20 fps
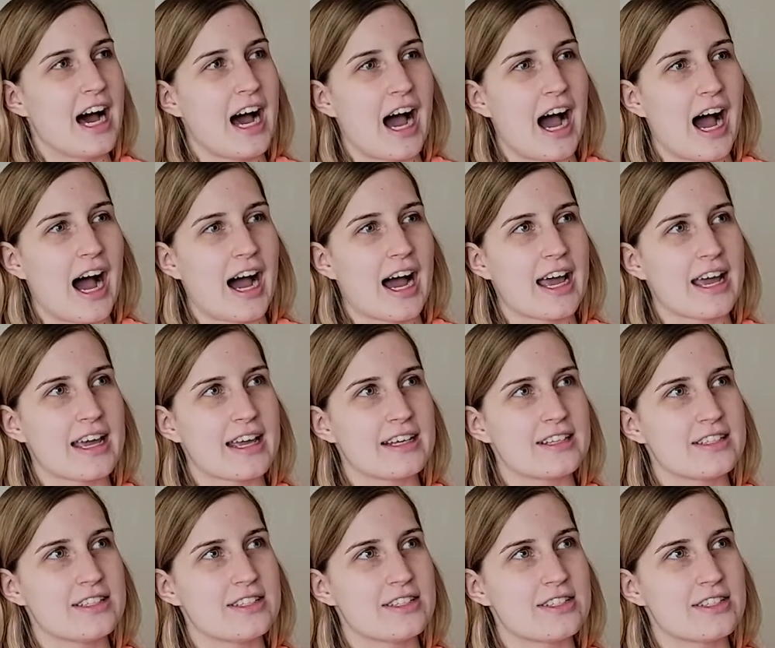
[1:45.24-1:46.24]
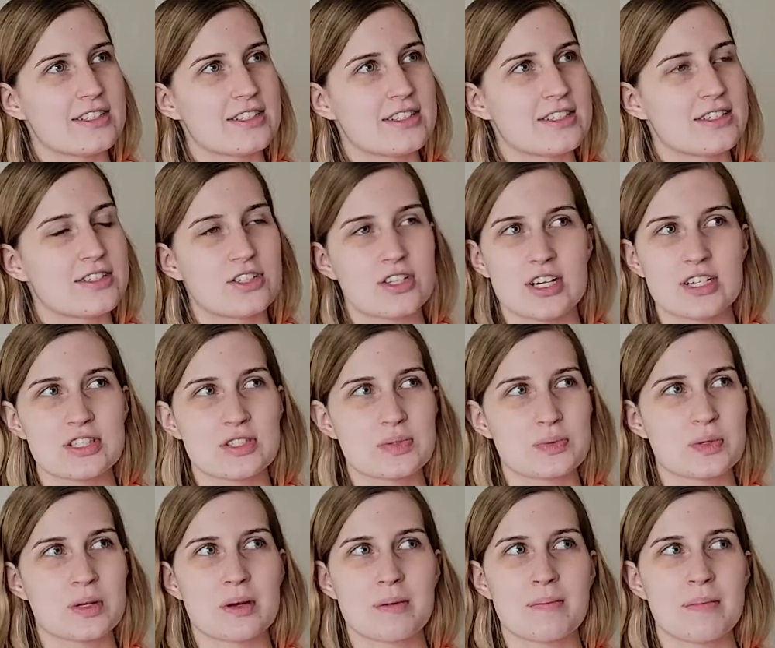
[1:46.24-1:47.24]
I
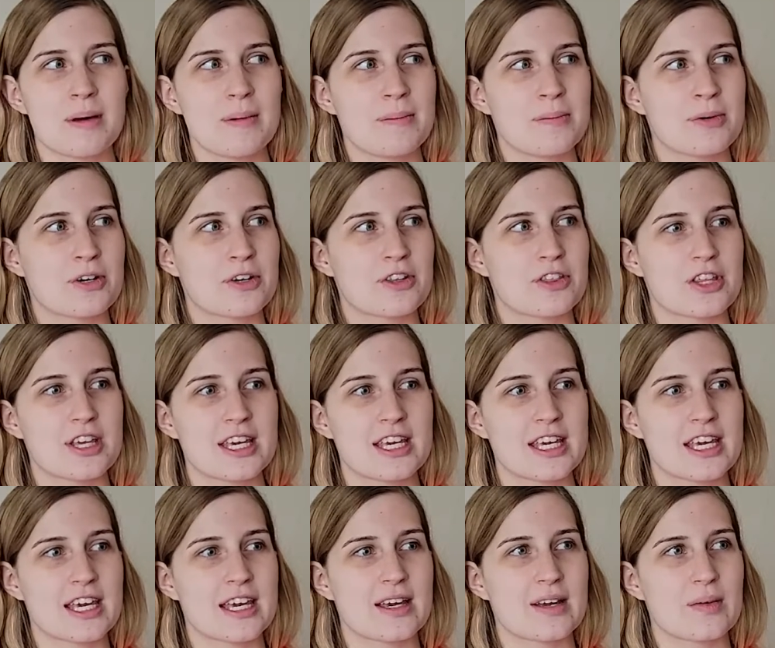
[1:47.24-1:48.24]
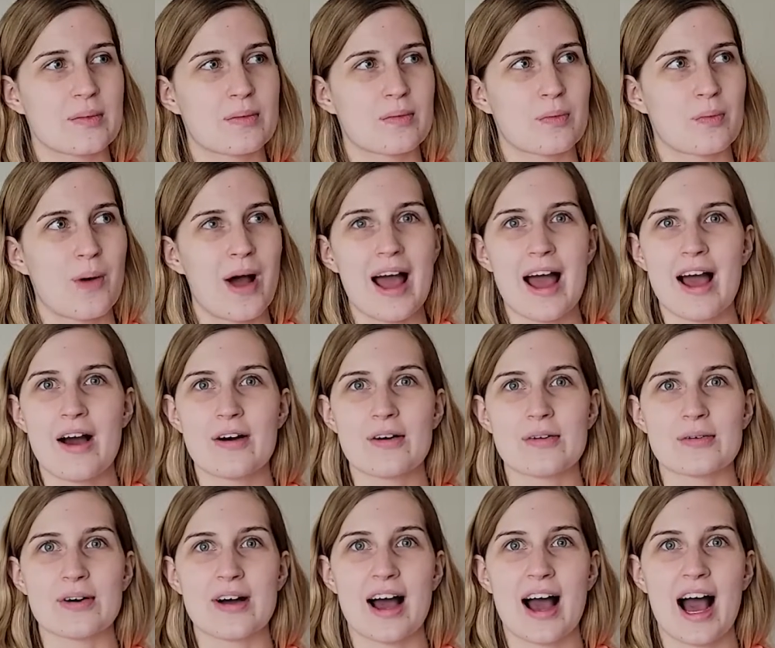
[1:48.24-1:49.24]
just remember thinking,
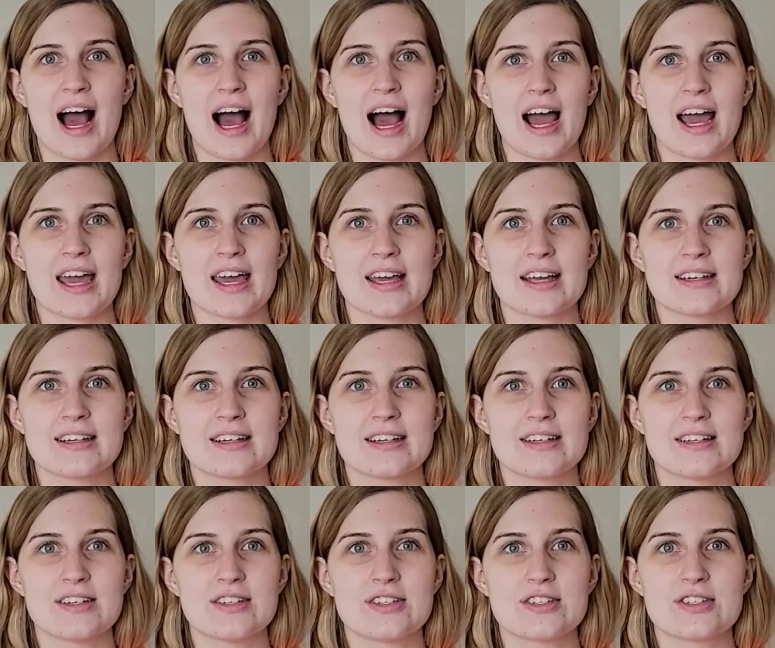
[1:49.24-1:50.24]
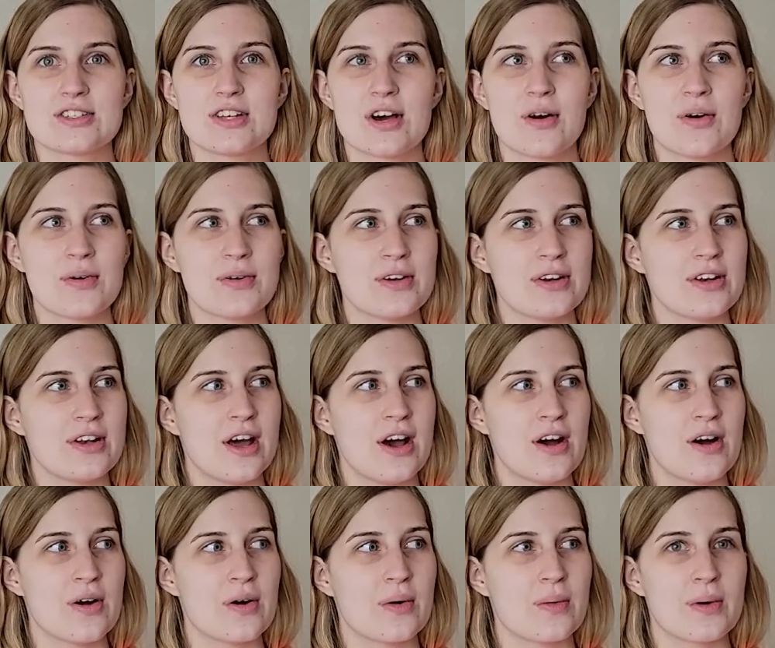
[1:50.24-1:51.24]
wow, I don't
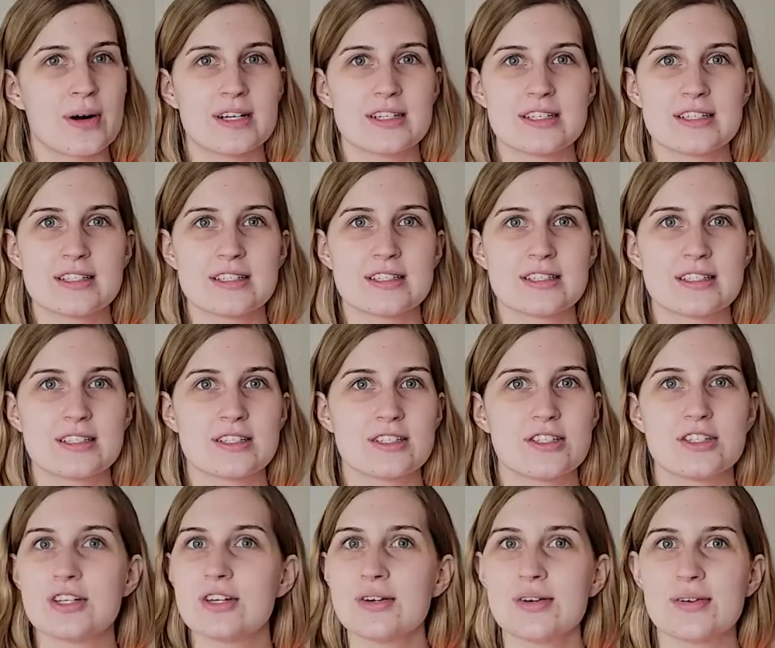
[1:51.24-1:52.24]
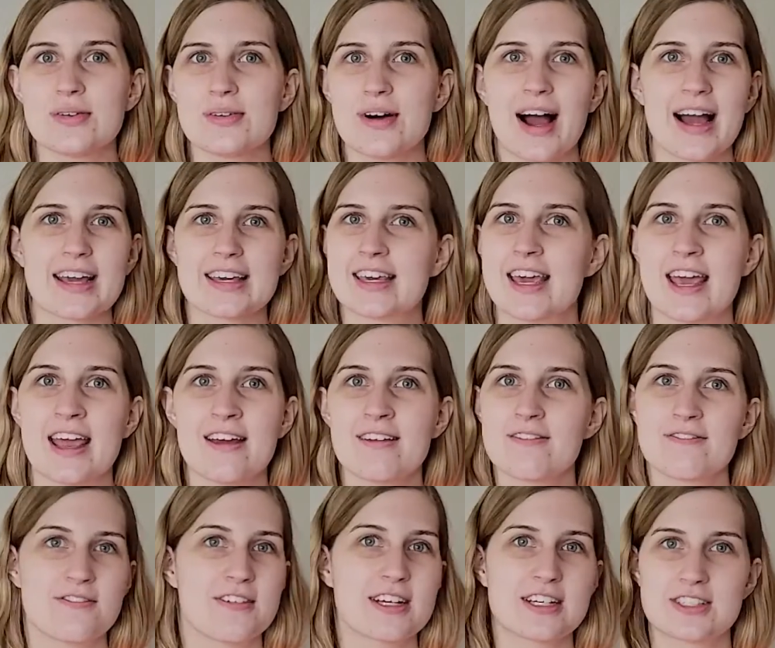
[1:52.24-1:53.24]
know what to do. I can't
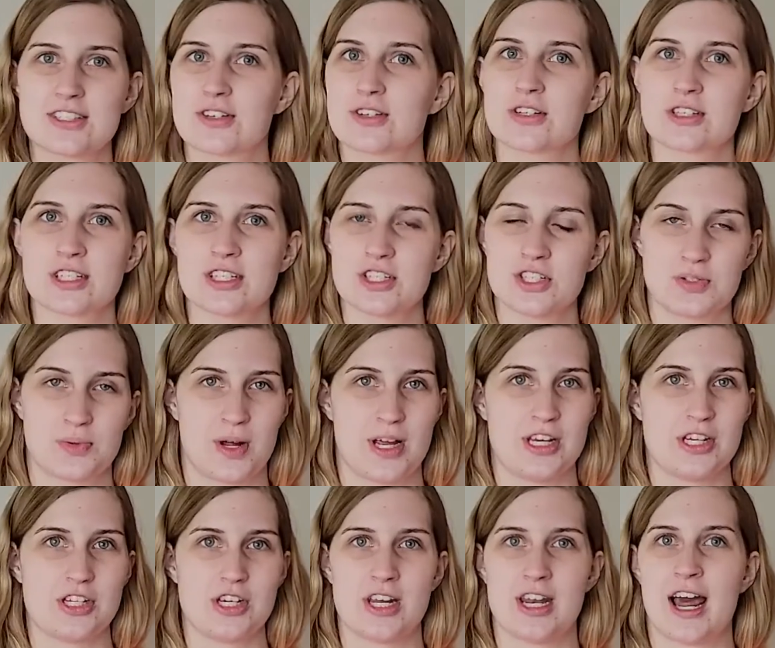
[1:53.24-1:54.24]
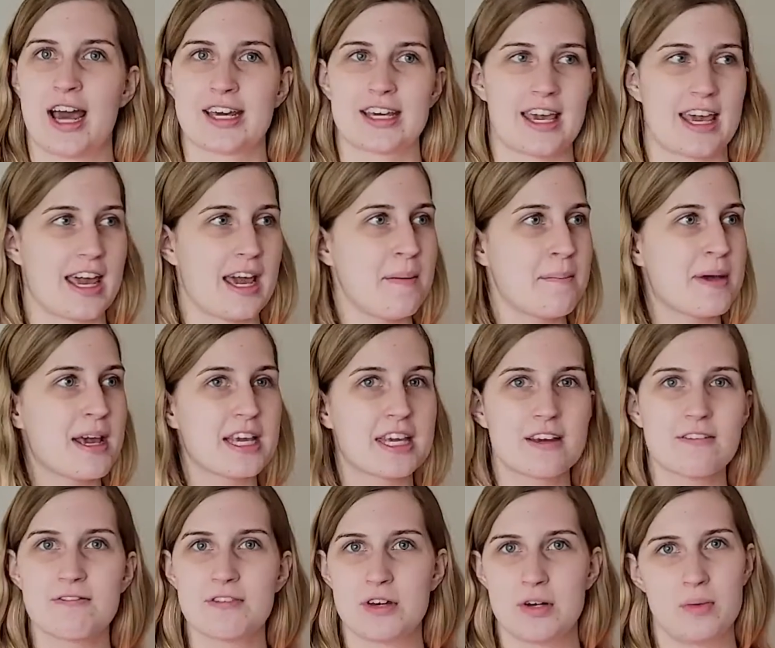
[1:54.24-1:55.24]
fix your situation. I can't make
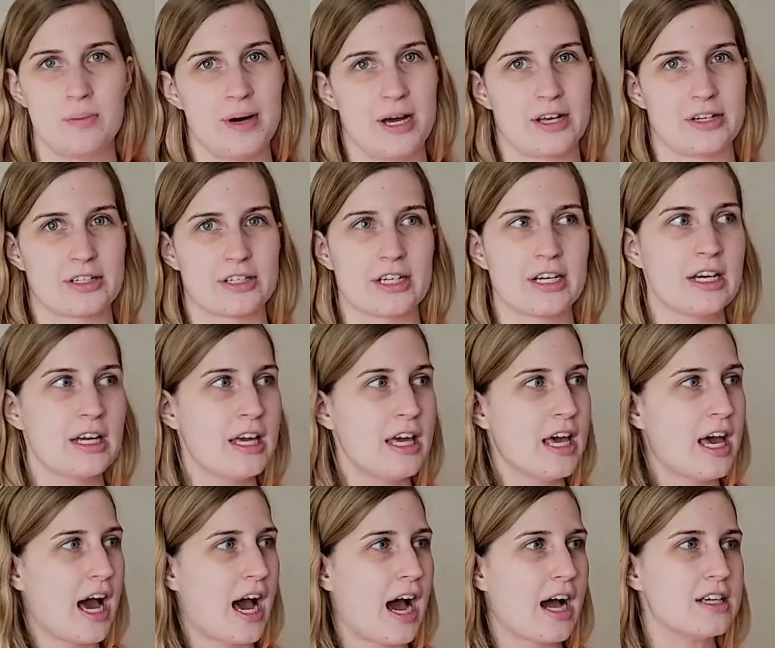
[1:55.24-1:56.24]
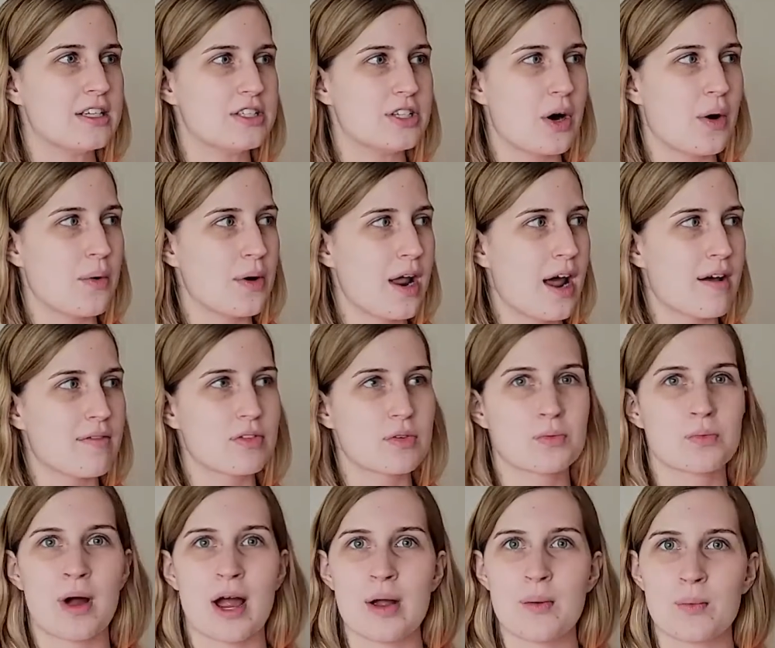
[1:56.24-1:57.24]
you feel better. I don't have the
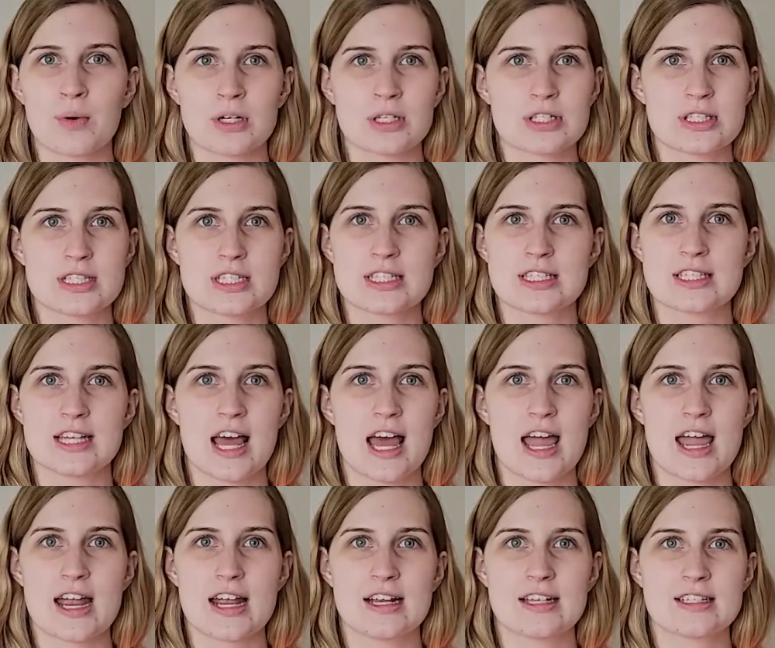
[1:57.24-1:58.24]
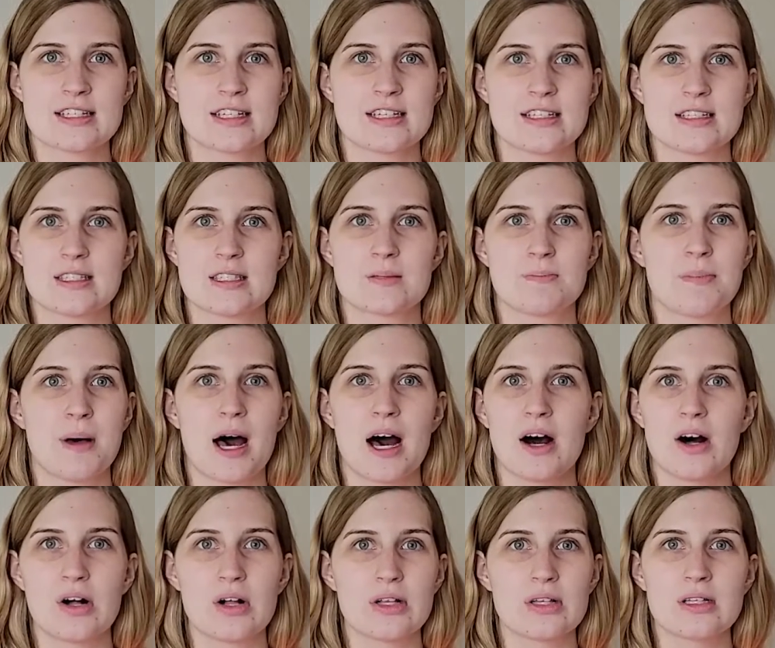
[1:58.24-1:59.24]
right words to say to
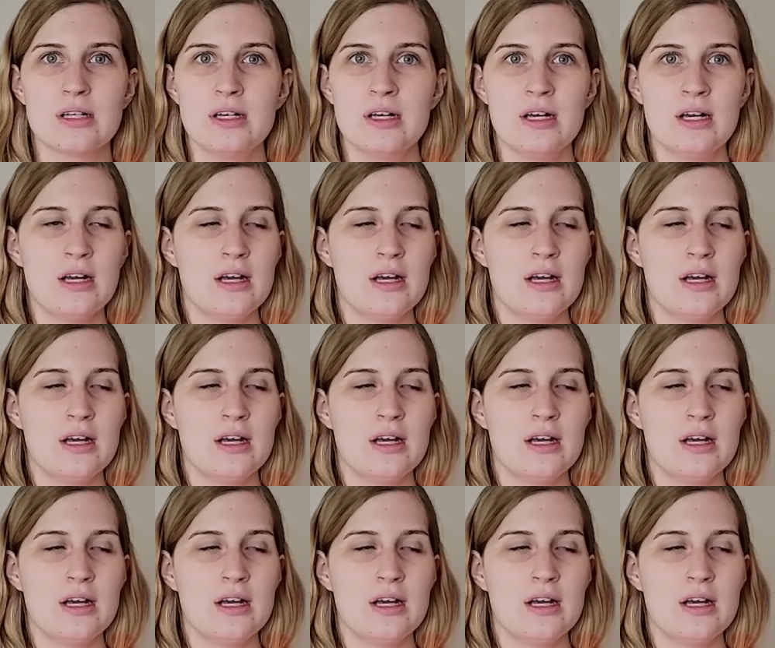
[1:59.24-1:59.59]
dispel